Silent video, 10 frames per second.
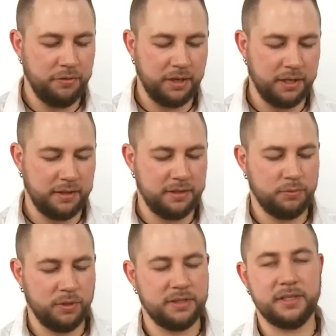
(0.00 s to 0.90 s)
you get this
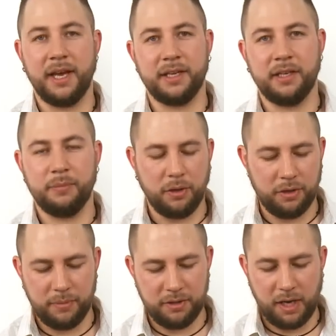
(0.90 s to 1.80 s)
one snagged in the
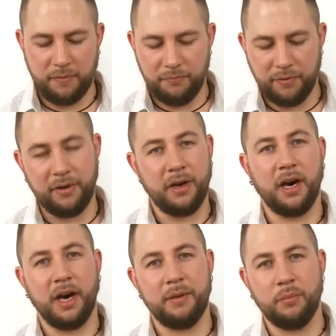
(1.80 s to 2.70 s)
bottom and you have very
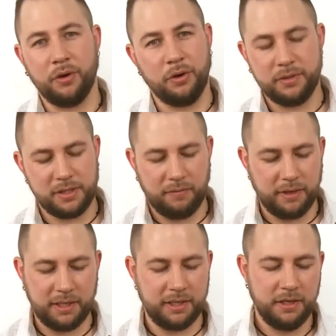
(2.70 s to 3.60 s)
high mono and stuff
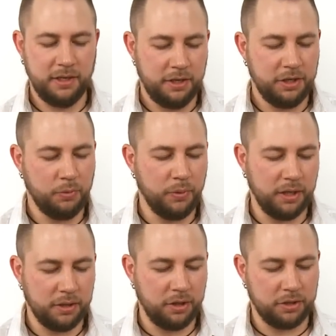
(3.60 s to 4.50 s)
like that, you will
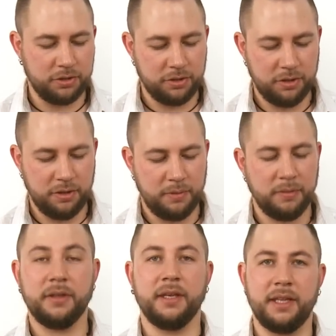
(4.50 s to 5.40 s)
not
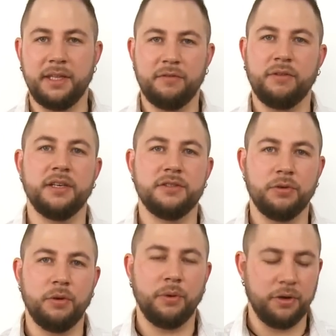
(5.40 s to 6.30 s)
get these flies to
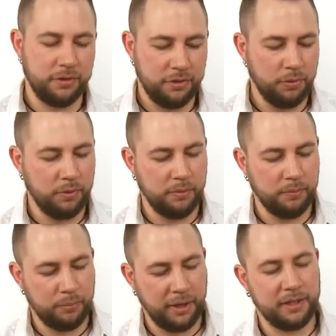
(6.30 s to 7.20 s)
go apart. You will
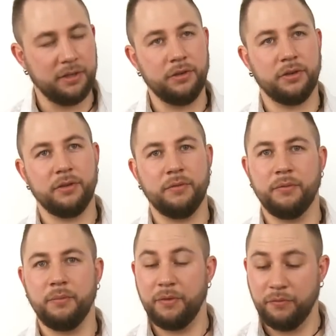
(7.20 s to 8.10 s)
break the hook
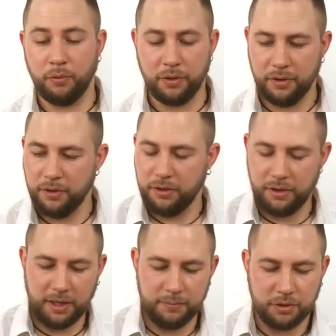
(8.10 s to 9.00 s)
before you
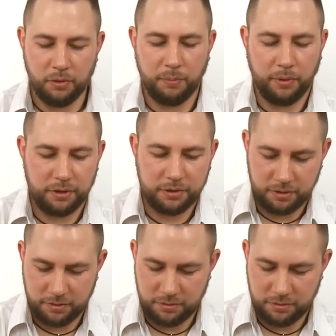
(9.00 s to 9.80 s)
get them to go apart.